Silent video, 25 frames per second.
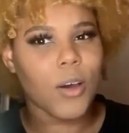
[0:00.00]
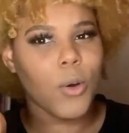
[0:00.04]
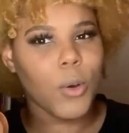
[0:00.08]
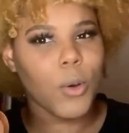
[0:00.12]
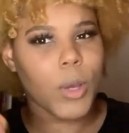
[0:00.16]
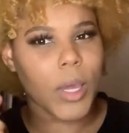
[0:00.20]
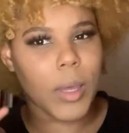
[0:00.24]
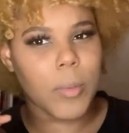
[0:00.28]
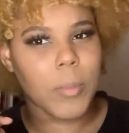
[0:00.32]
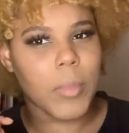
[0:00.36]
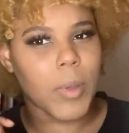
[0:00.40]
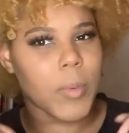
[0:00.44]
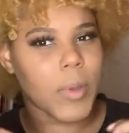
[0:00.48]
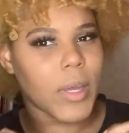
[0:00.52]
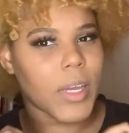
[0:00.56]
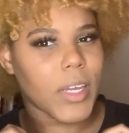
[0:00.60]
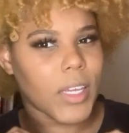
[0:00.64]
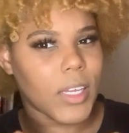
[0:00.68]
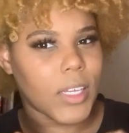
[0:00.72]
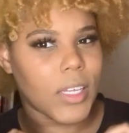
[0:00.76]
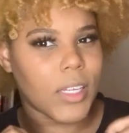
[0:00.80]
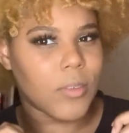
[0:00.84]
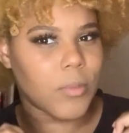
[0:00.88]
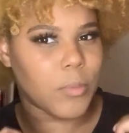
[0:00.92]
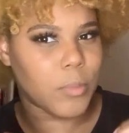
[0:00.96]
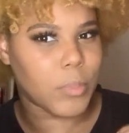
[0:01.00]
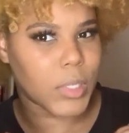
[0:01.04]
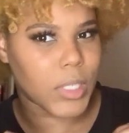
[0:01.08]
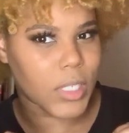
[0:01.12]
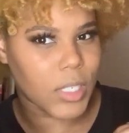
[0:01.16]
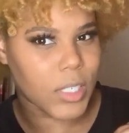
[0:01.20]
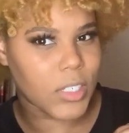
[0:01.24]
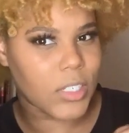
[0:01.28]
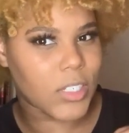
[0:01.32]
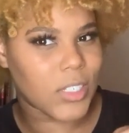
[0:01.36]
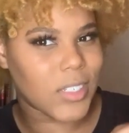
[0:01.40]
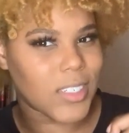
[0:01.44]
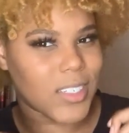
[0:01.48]
okay, maybe I can give
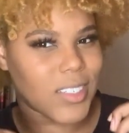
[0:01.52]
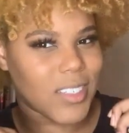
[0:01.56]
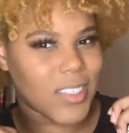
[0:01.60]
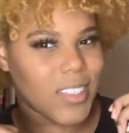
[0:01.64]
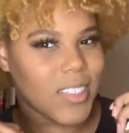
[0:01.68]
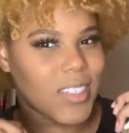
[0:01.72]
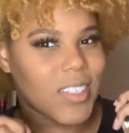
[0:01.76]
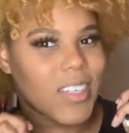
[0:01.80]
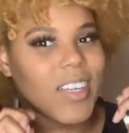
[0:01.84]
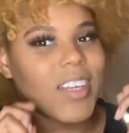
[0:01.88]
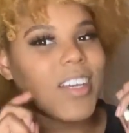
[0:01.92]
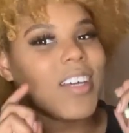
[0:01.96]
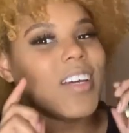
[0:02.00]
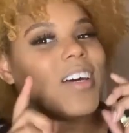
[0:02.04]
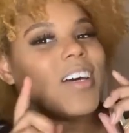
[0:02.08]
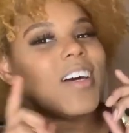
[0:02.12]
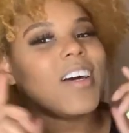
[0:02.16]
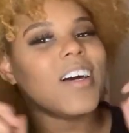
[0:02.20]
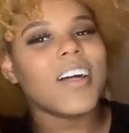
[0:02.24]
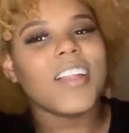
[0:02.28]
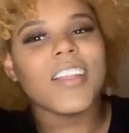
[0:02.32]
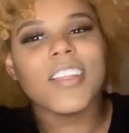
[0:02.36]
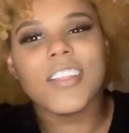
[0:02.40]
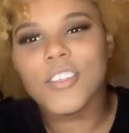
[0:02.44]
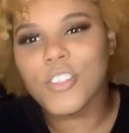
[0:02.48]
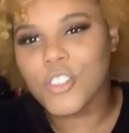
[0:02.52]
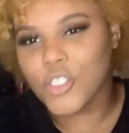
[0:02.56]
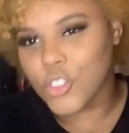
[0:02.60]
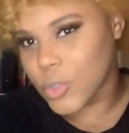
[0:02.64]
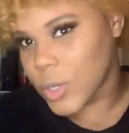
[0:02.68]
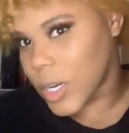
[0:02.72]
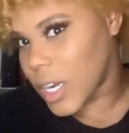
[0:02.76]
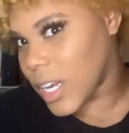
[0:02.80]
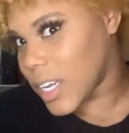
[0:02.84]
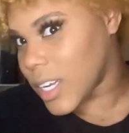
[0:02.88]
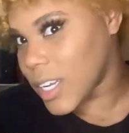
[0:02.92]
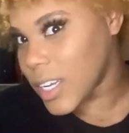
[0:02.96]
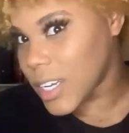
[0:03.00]
blushes a little
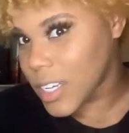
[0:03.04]
try,